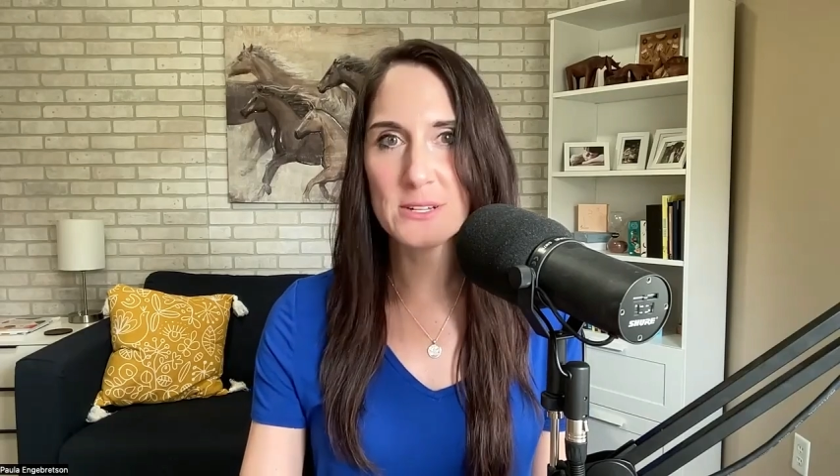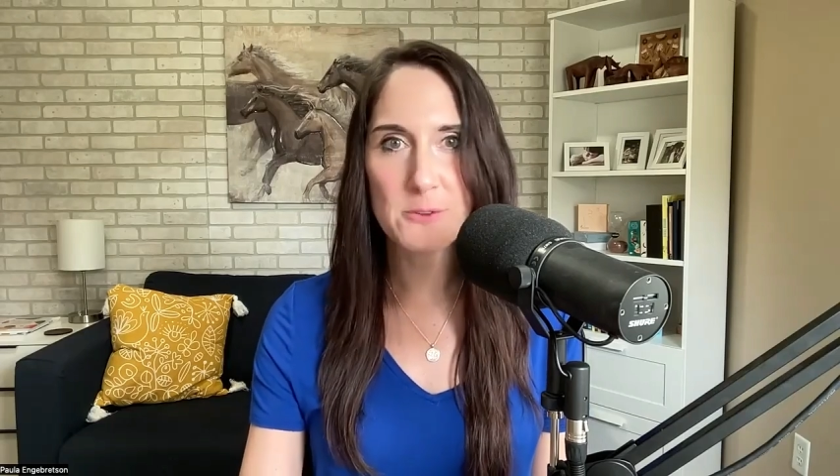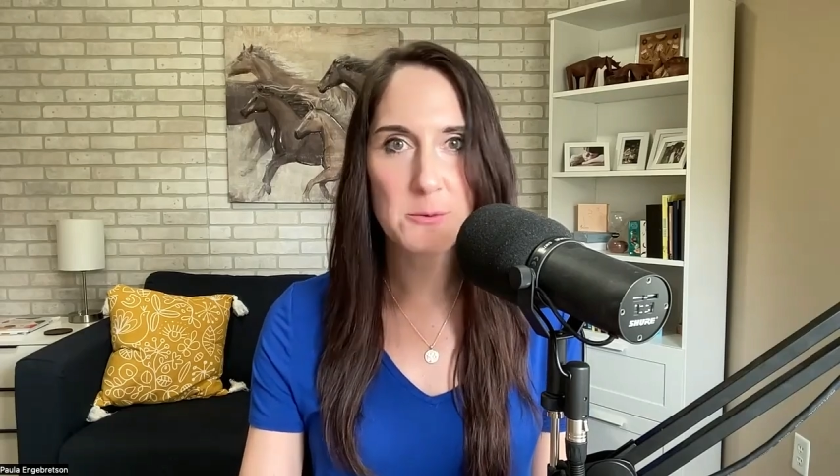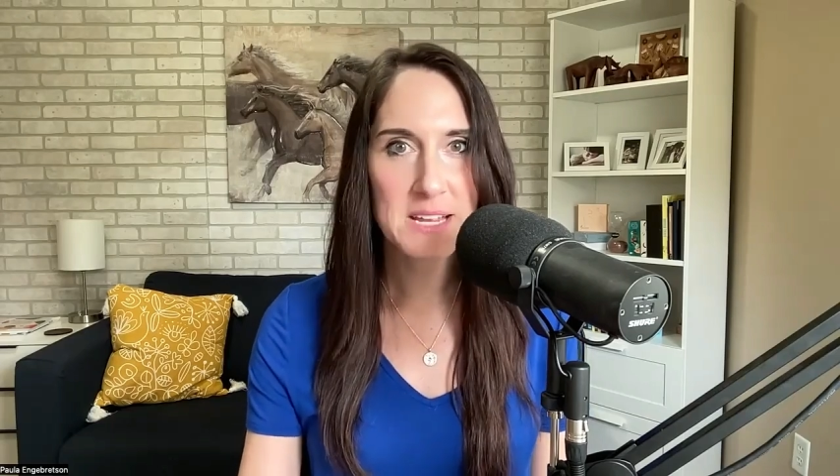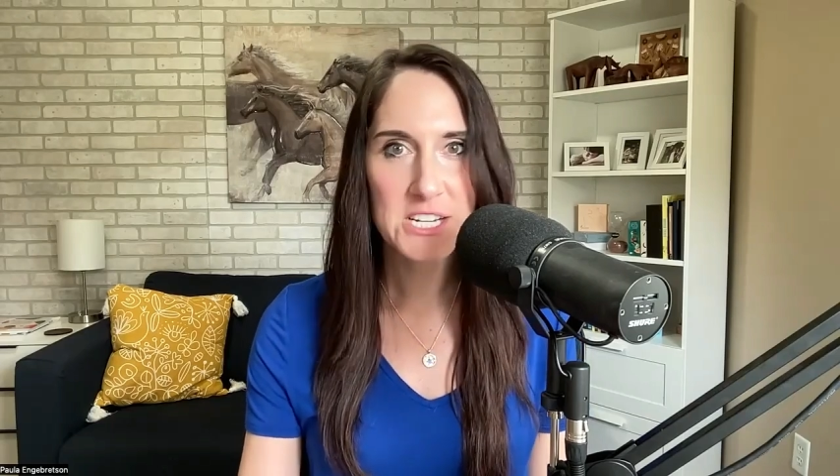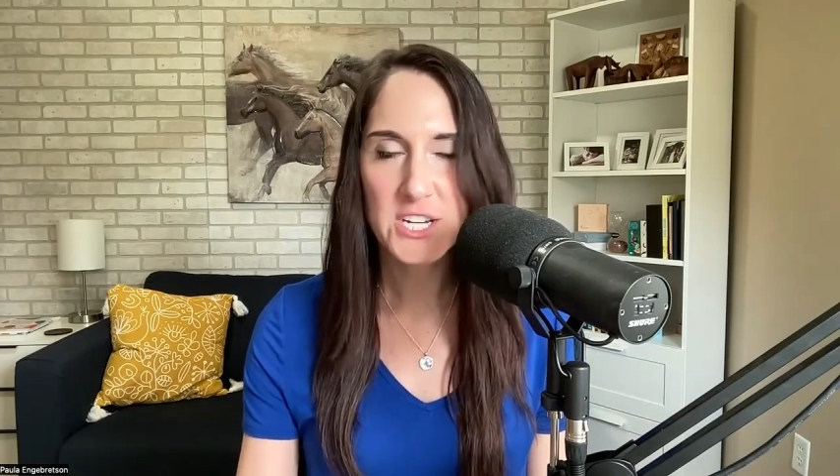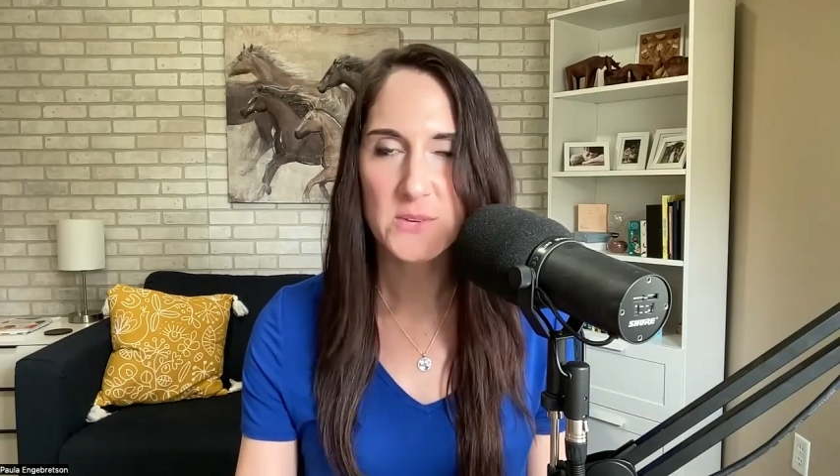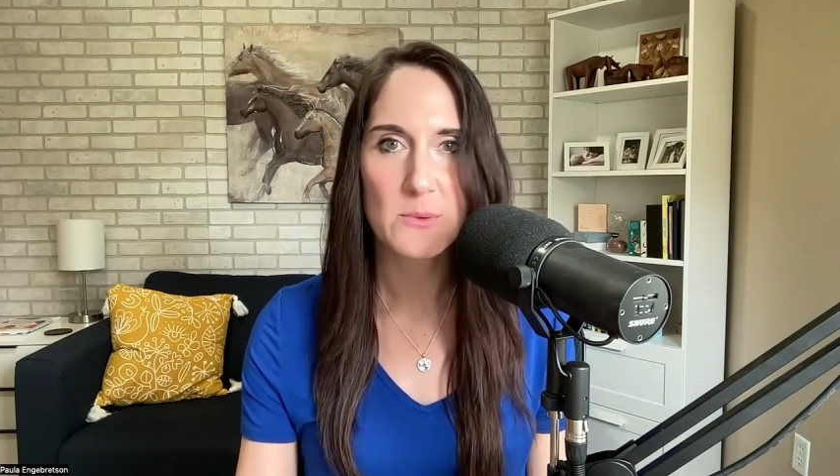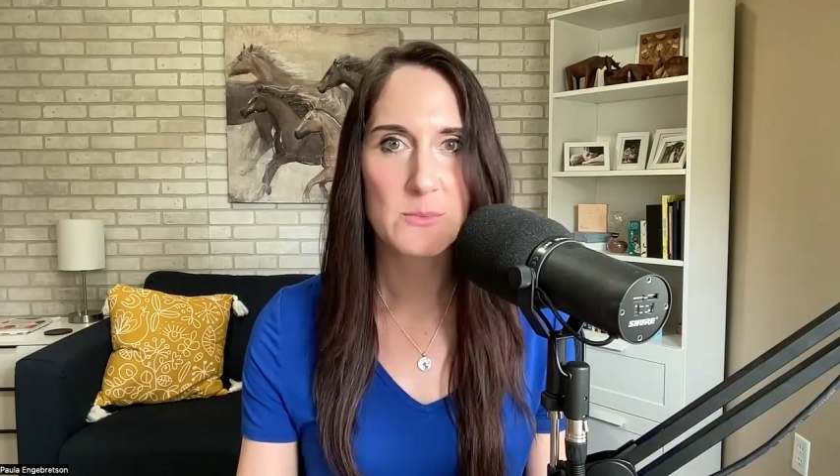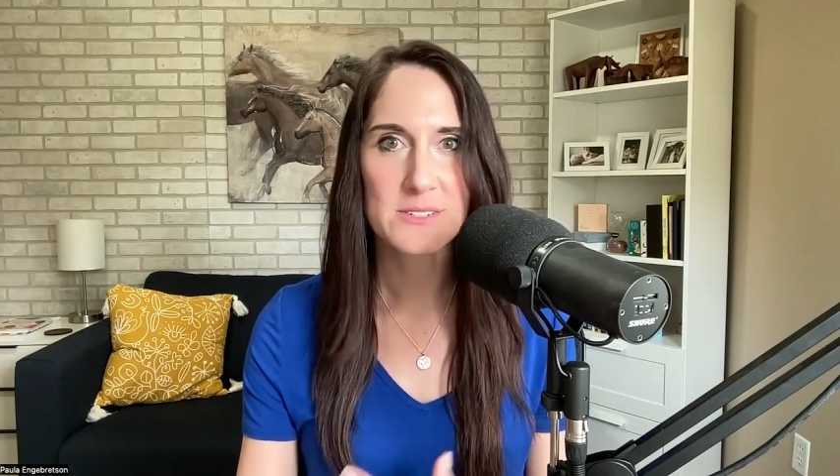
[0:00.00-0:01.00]

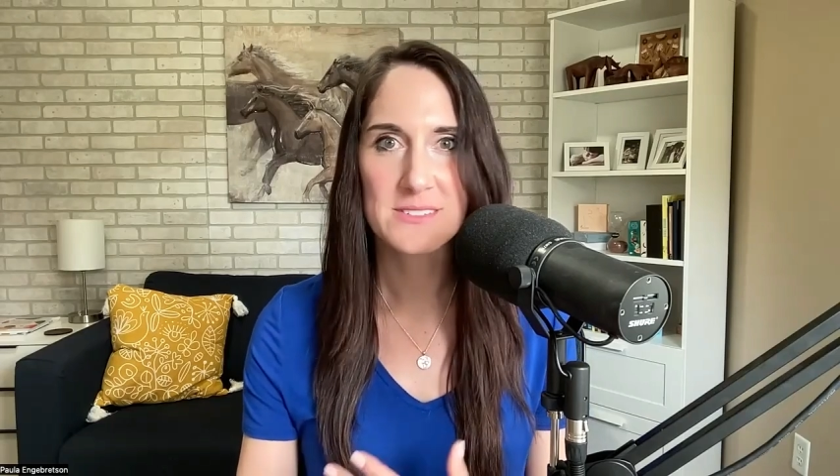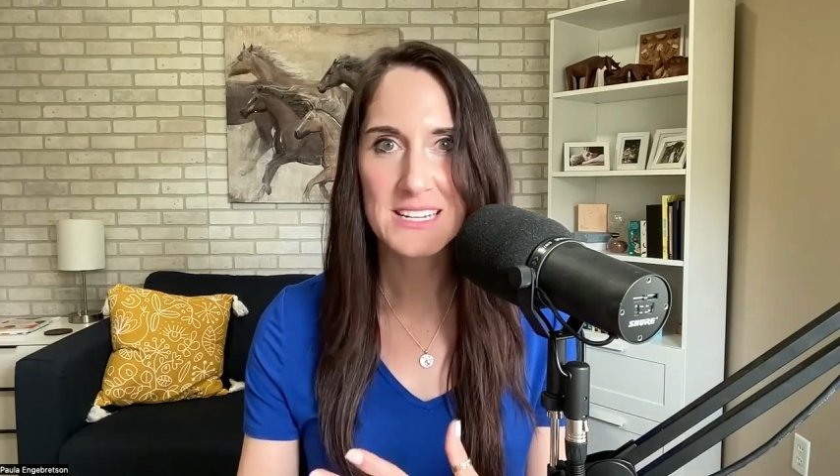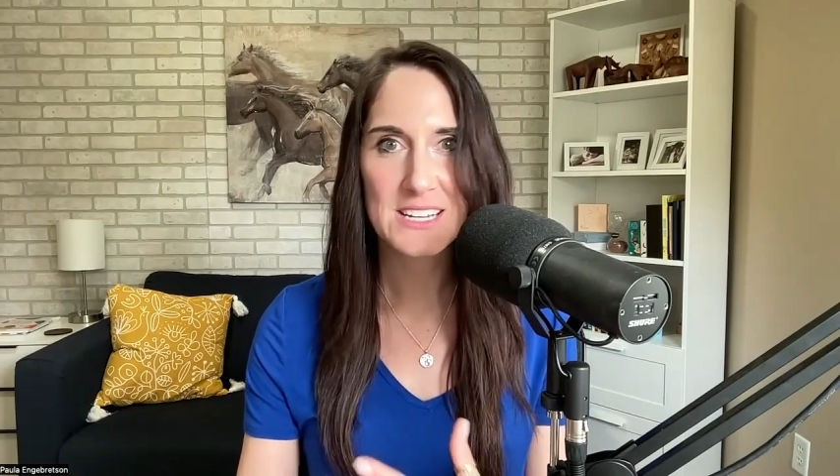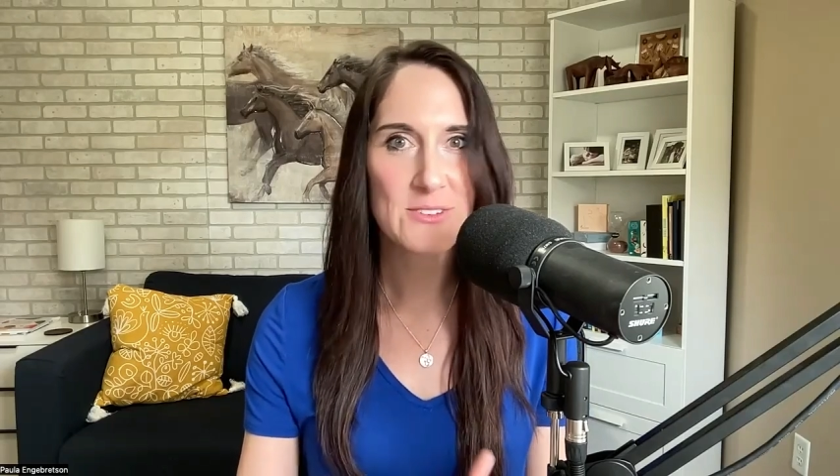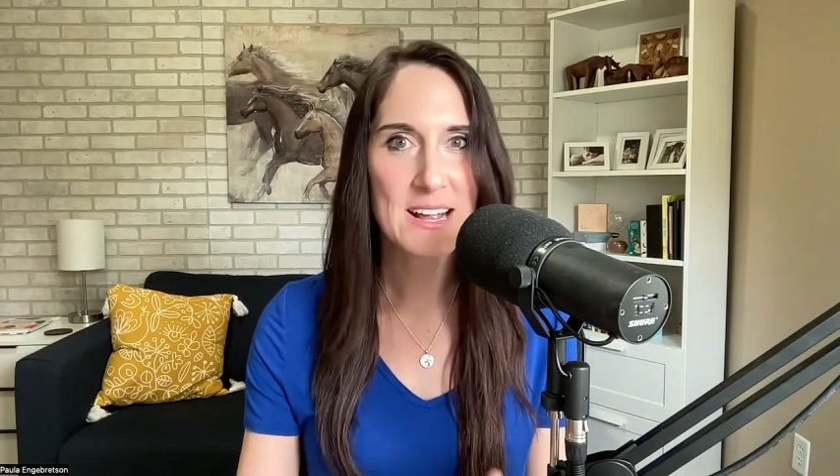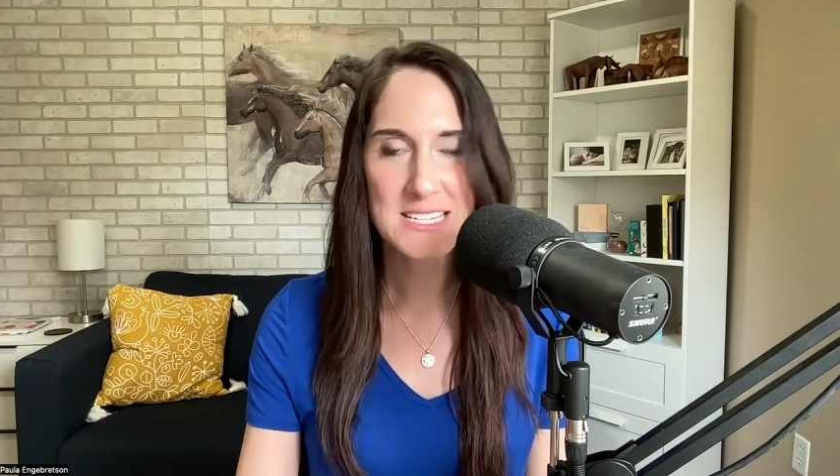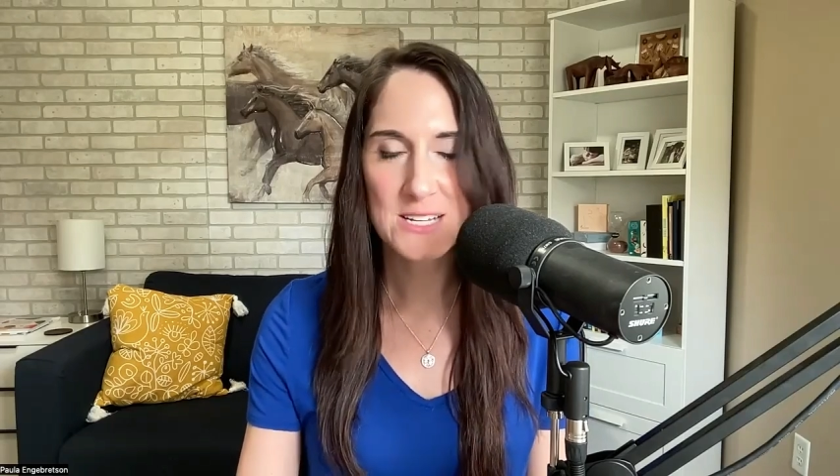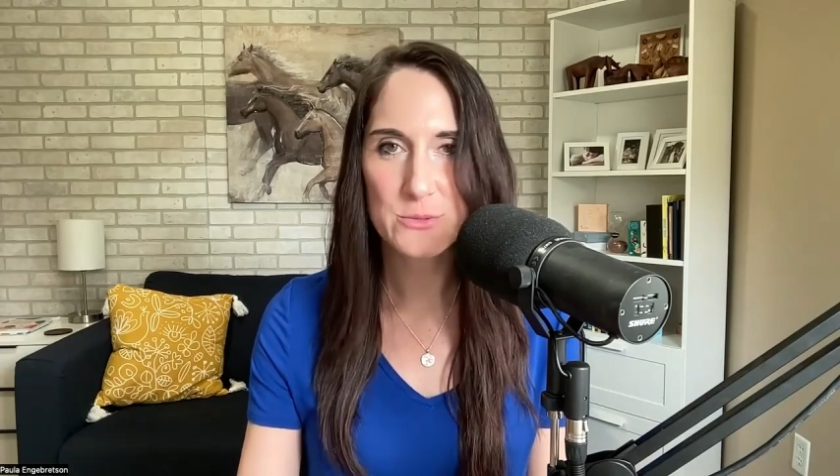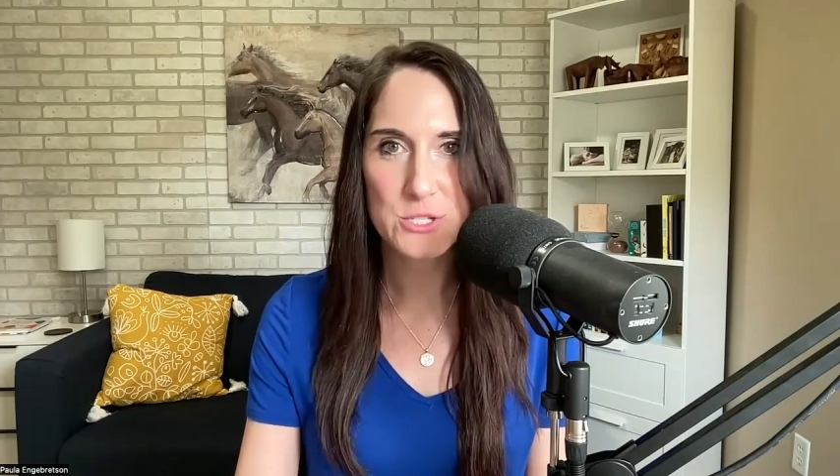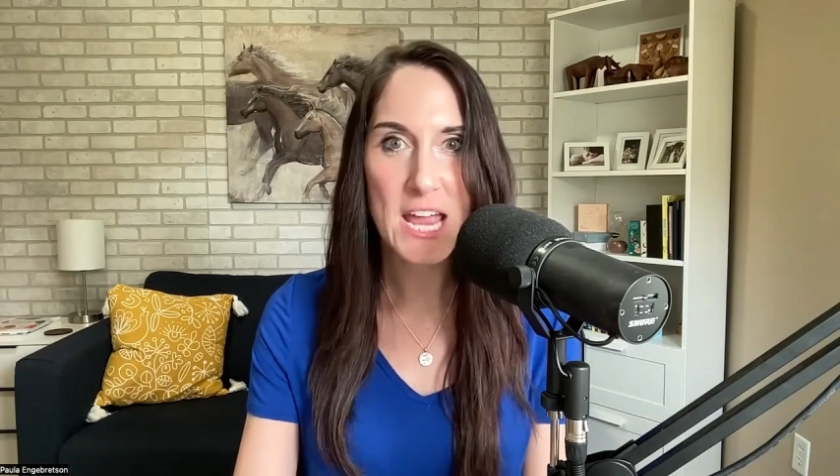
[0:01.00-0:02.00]
information when we're
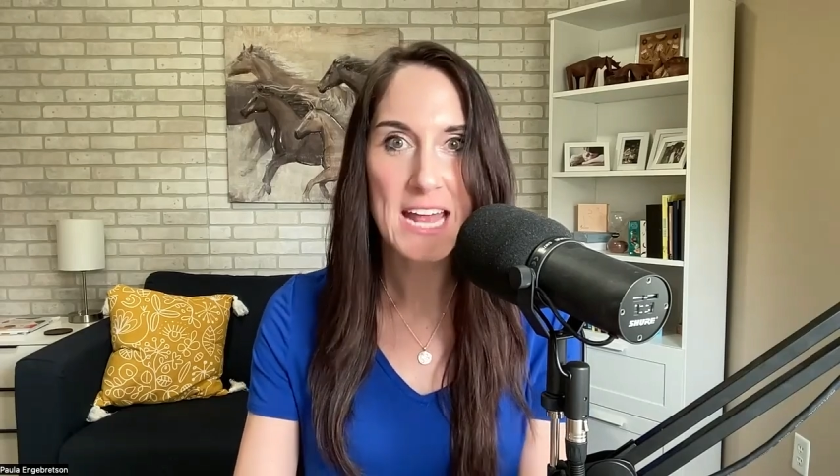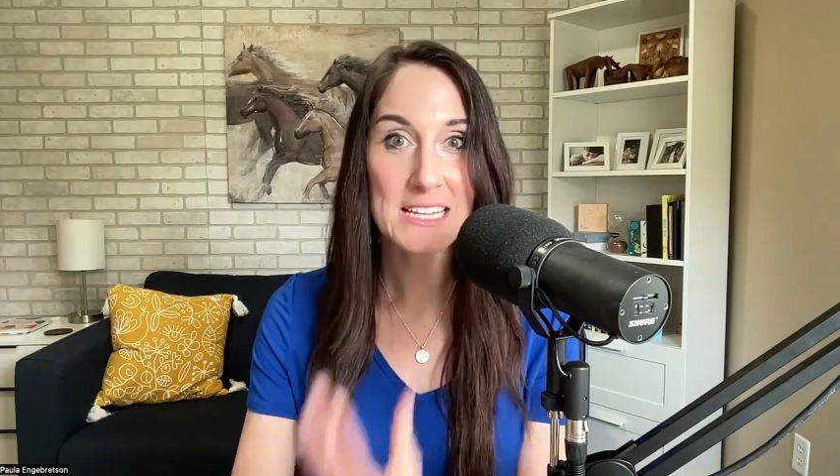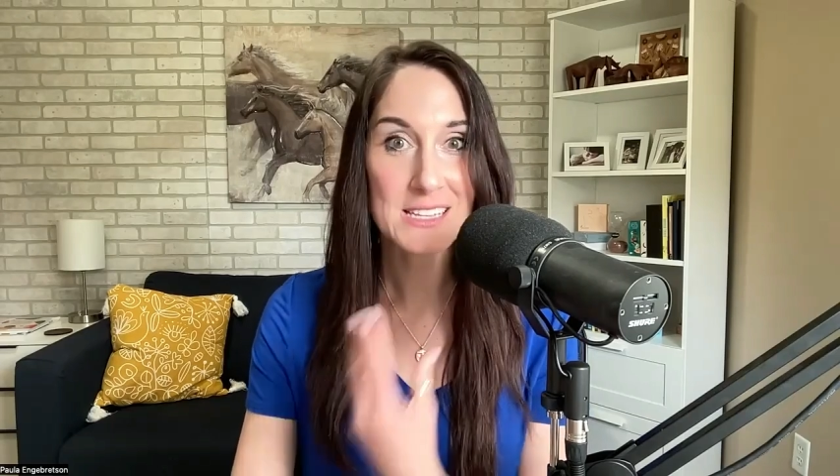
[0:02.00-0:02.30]
interacting with chat,